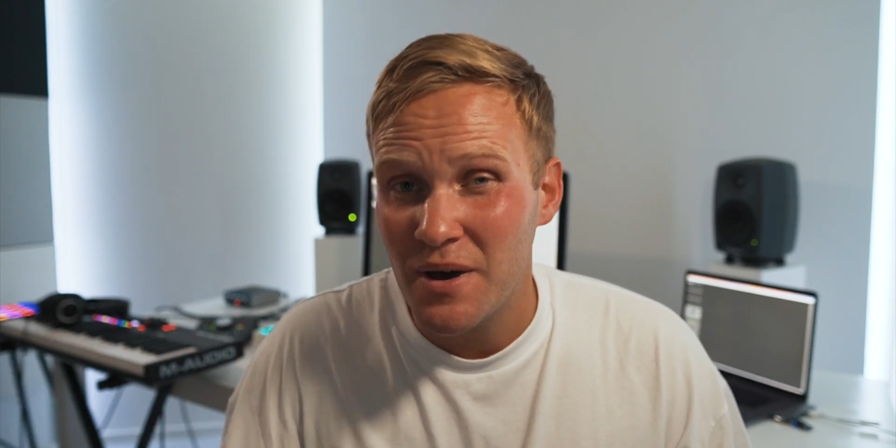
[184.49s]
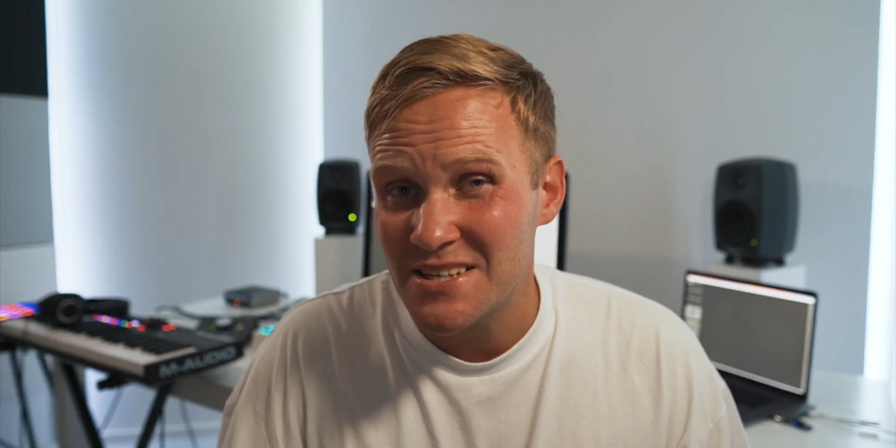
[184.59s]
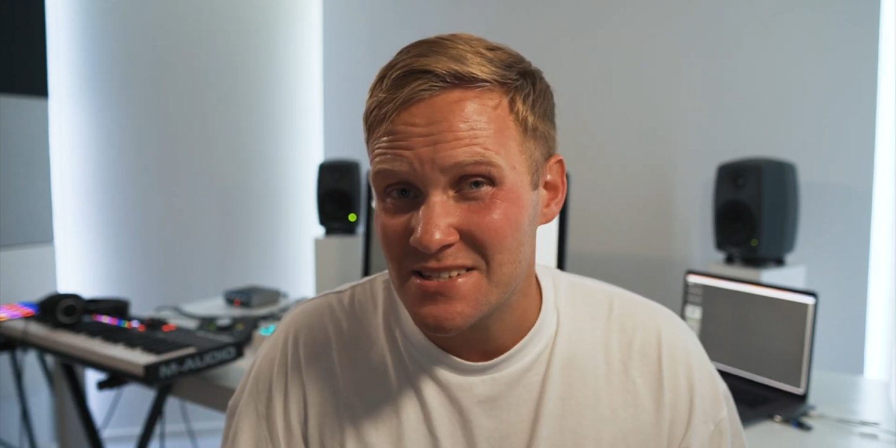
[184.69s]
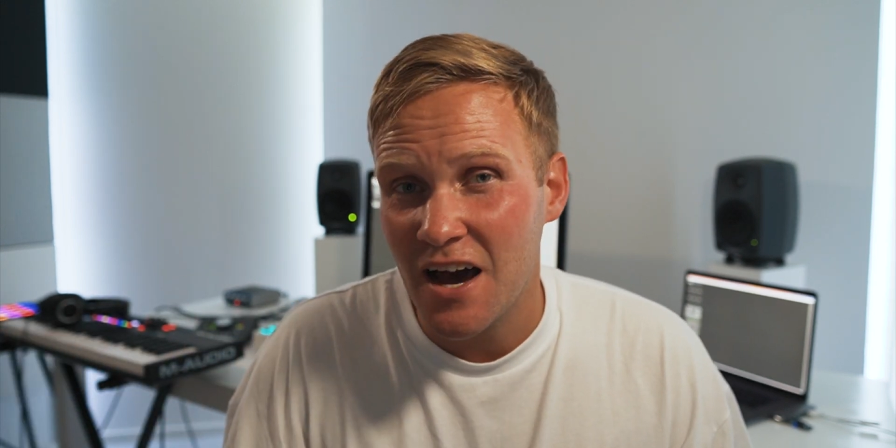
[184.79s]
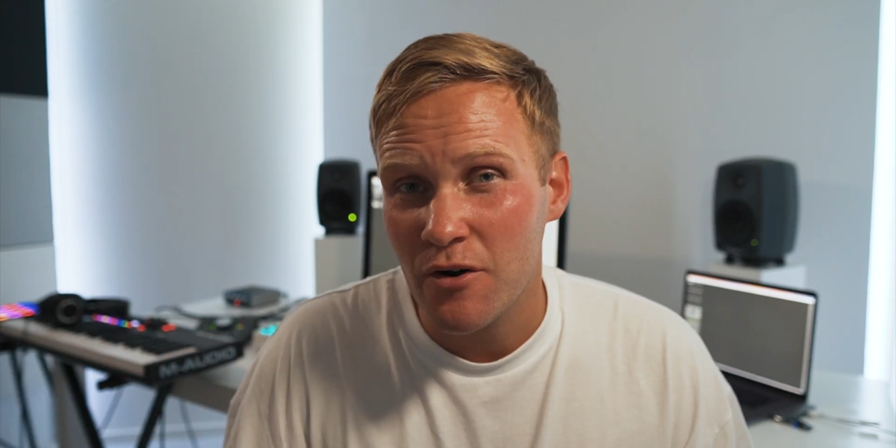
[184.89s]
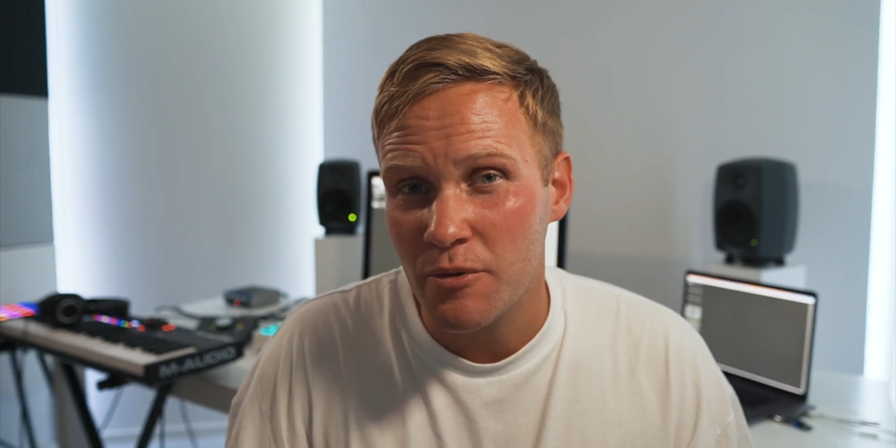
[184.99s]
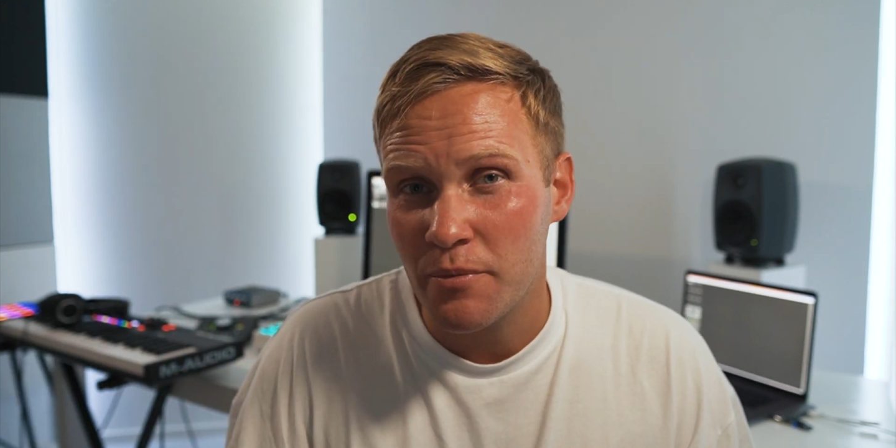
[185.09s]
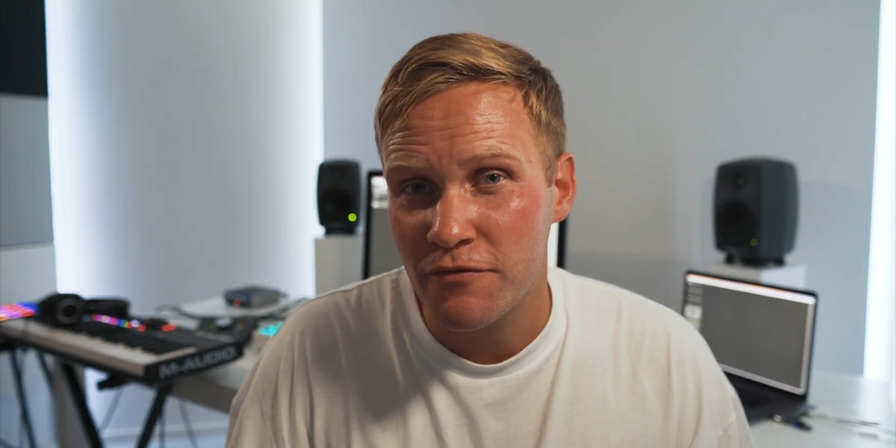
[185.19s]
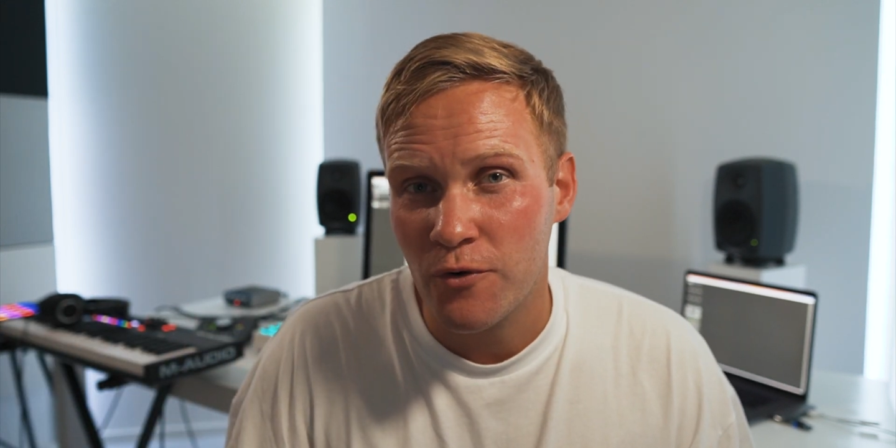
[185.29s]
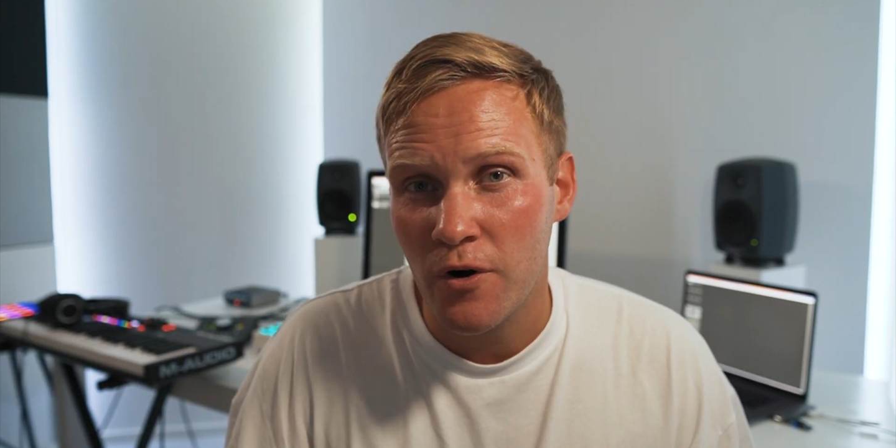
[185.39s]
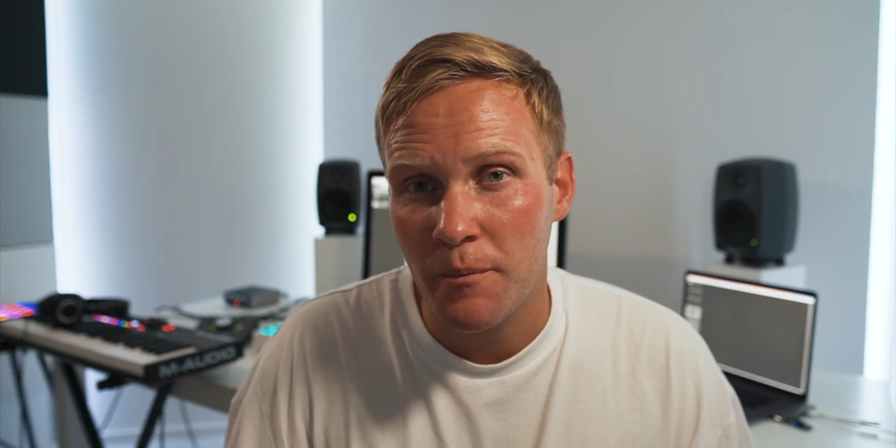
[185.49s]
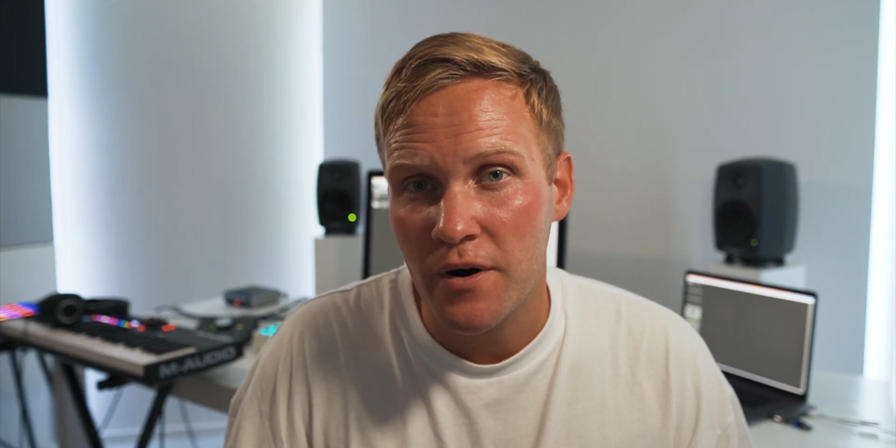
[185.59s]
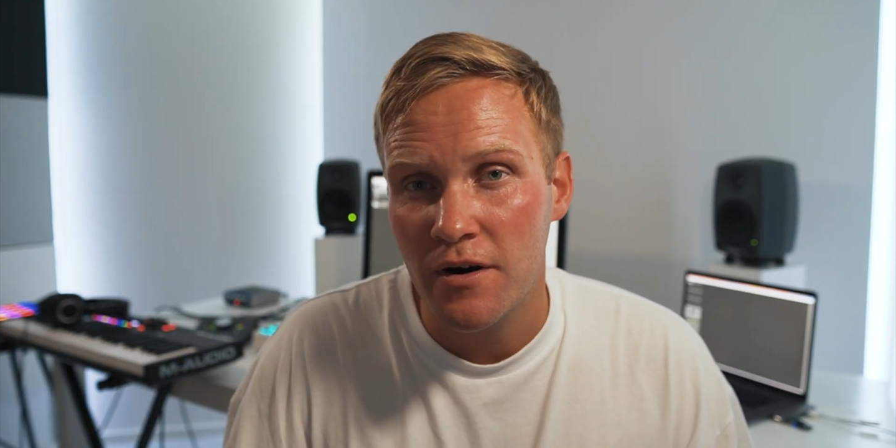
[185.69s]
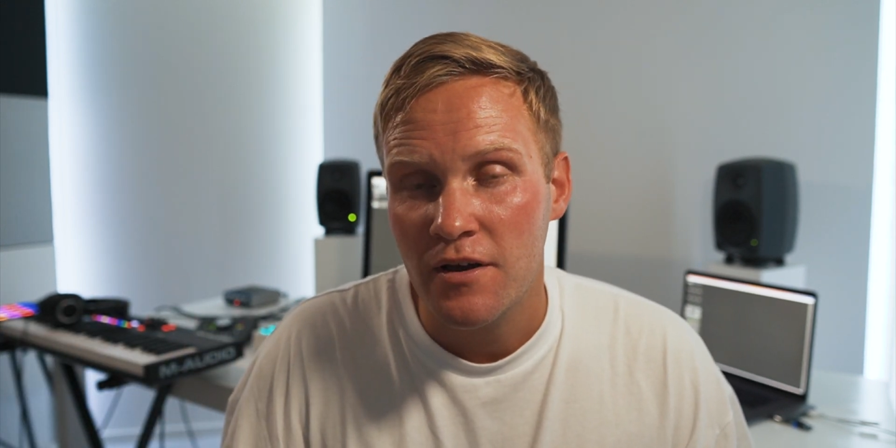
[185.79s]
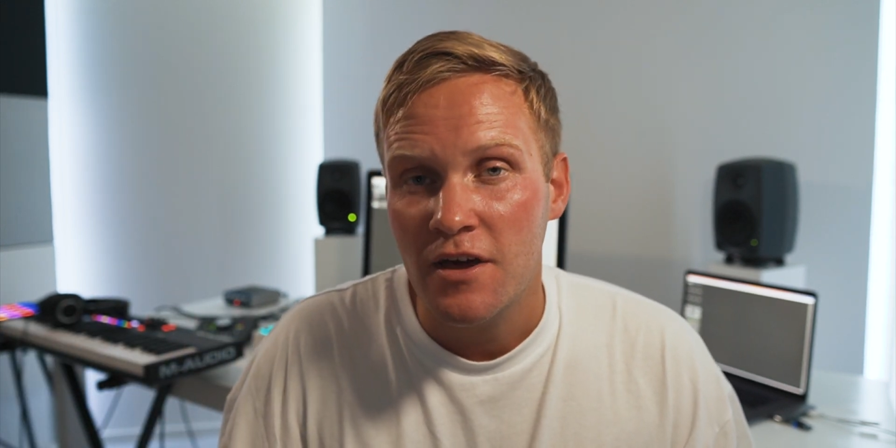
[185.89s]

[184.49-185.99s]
best out of the performer,